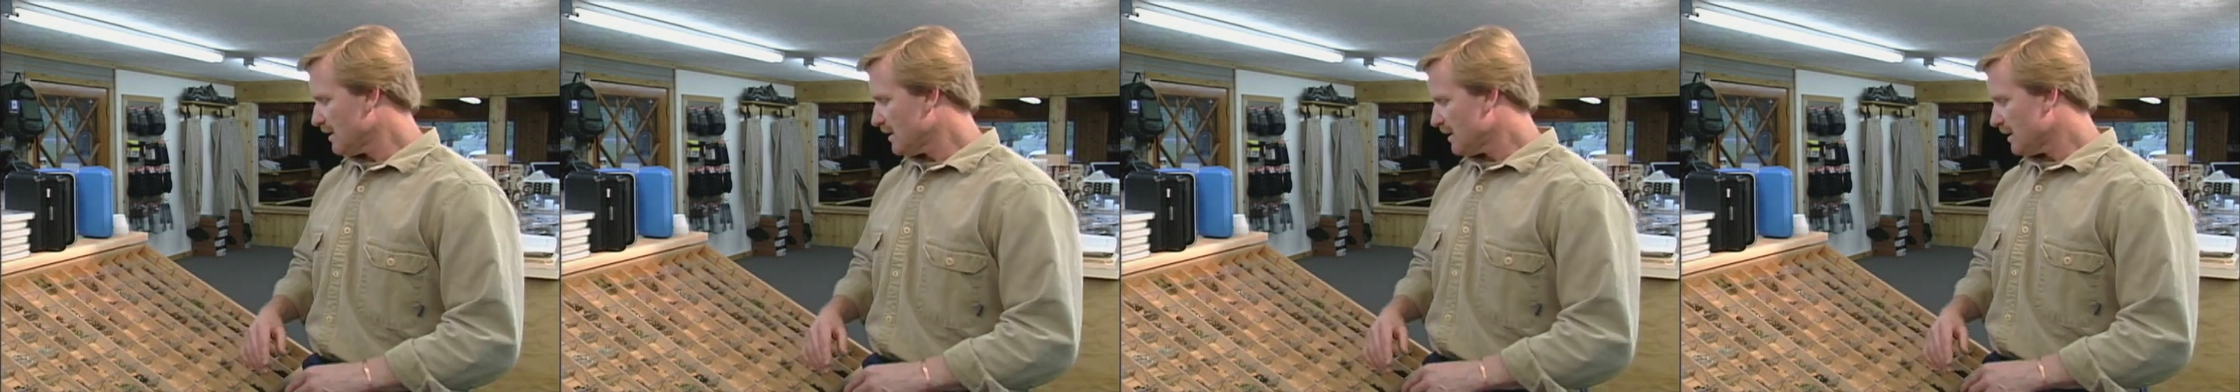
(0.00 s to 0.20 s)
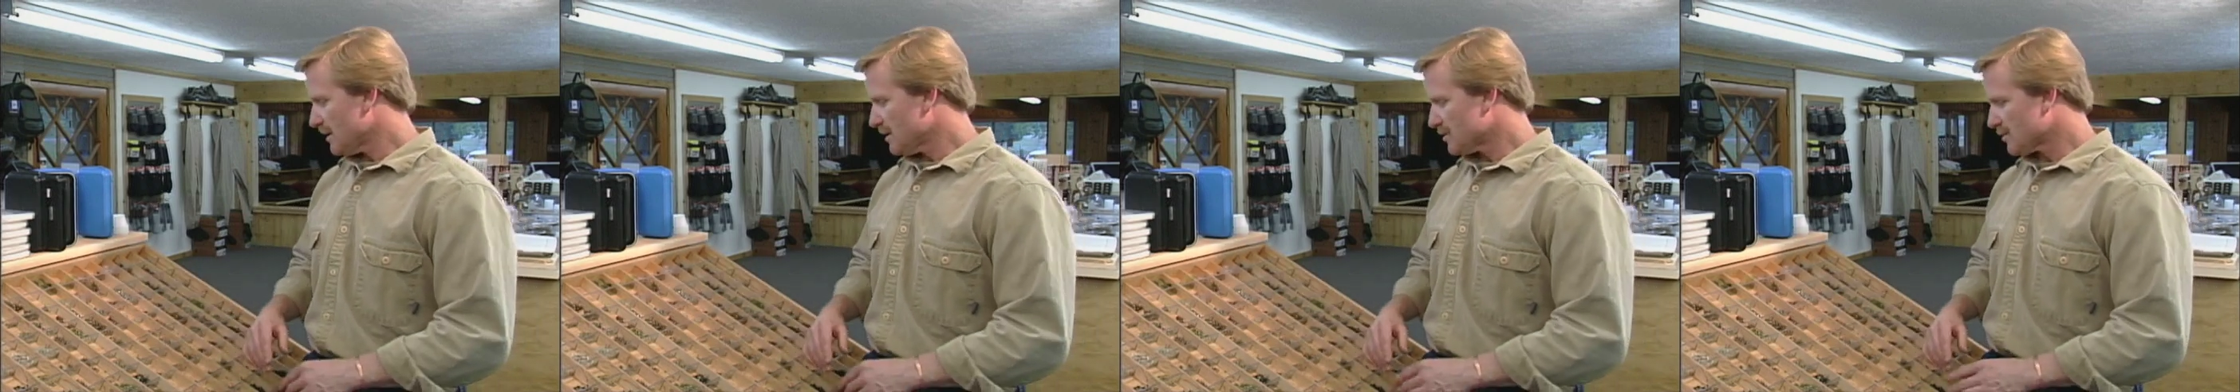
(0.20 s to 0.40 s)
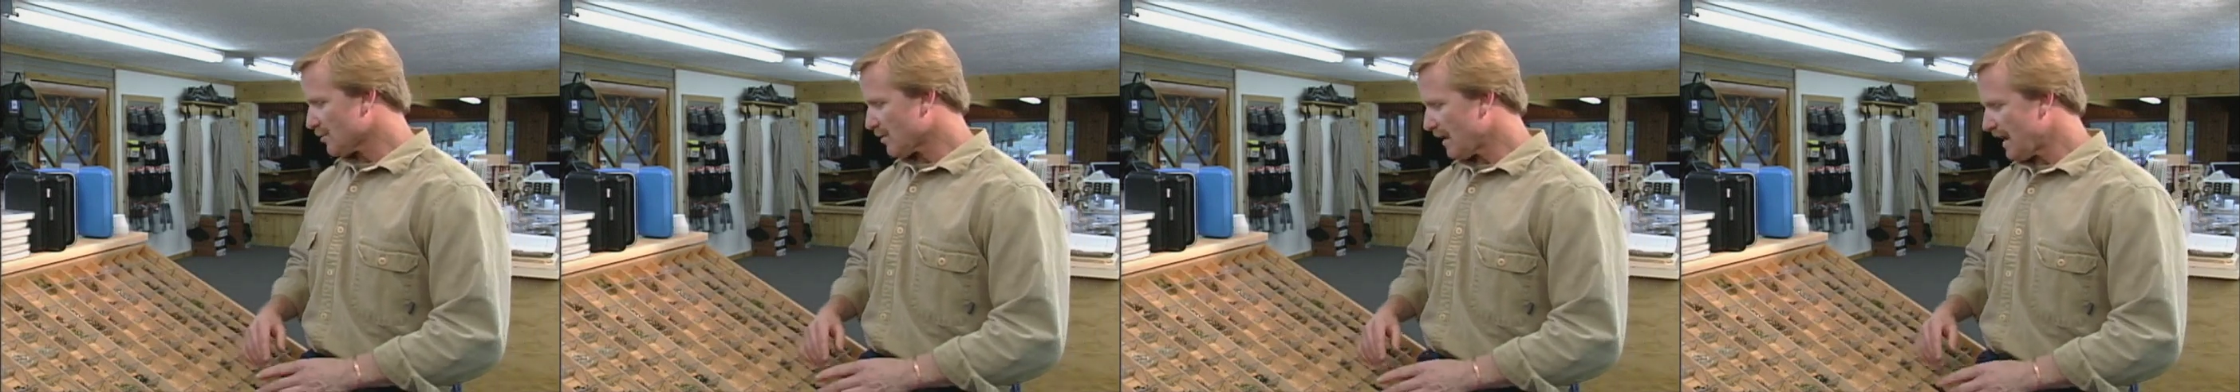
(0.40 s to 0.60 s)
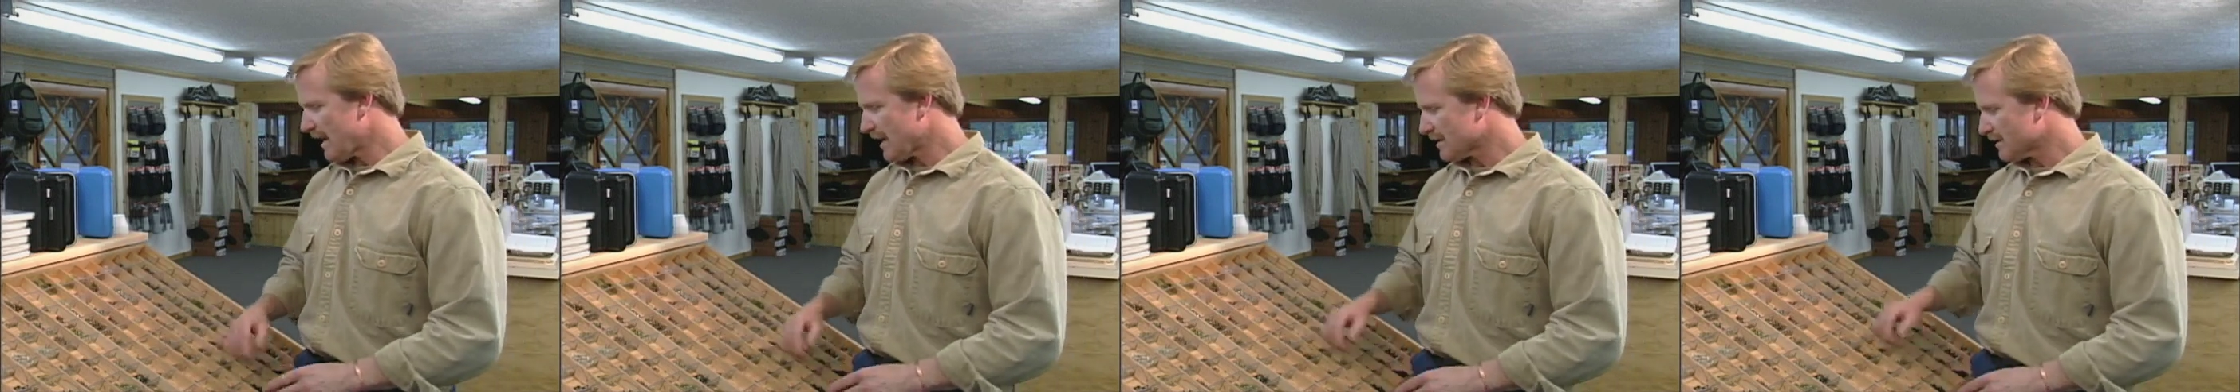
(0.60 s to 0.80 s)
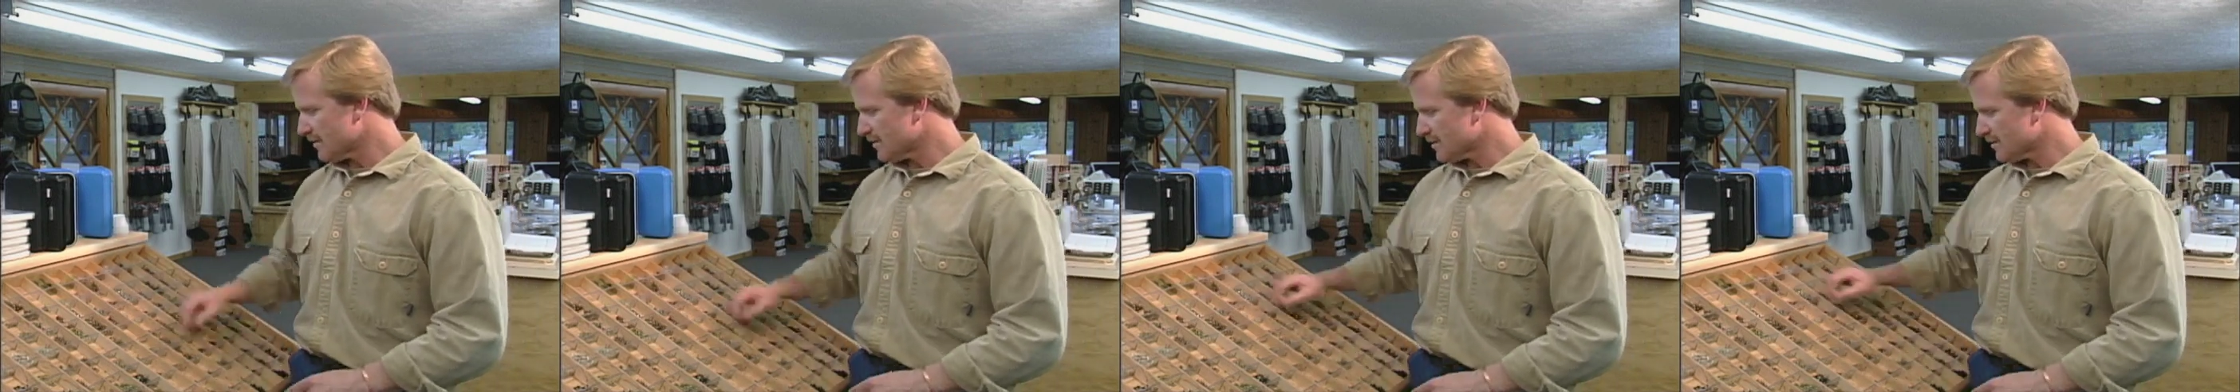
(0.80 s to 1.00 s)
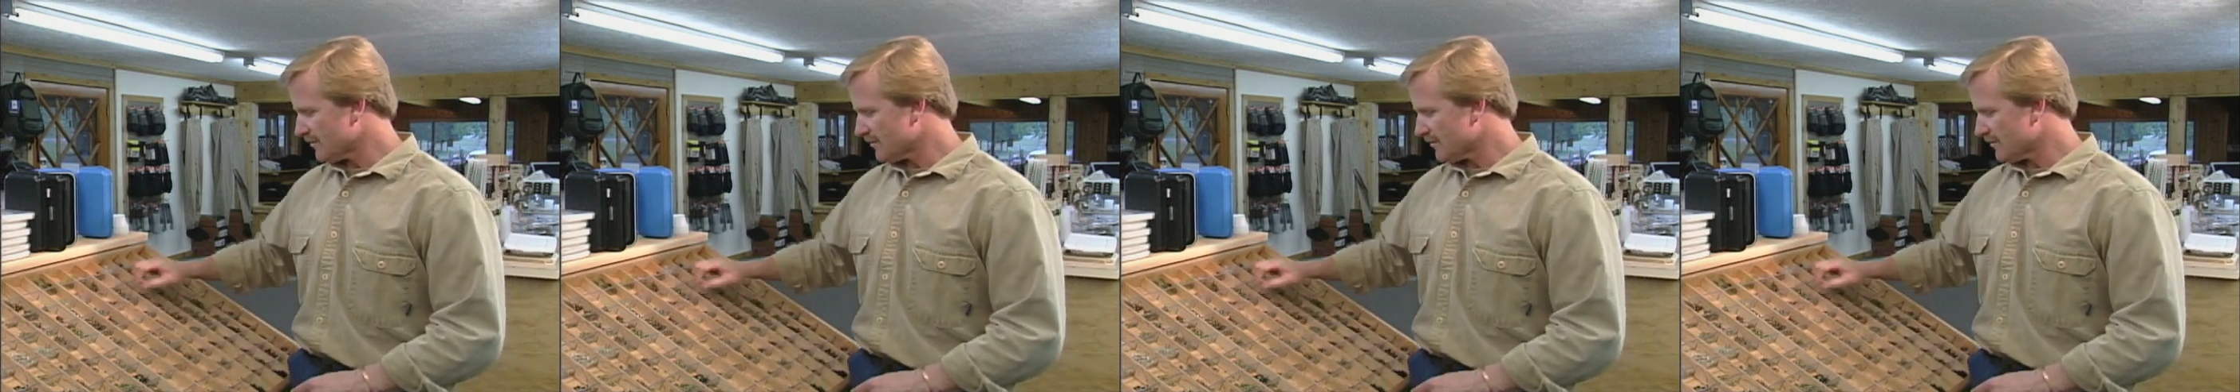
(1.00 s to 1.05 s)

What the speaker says: attractors.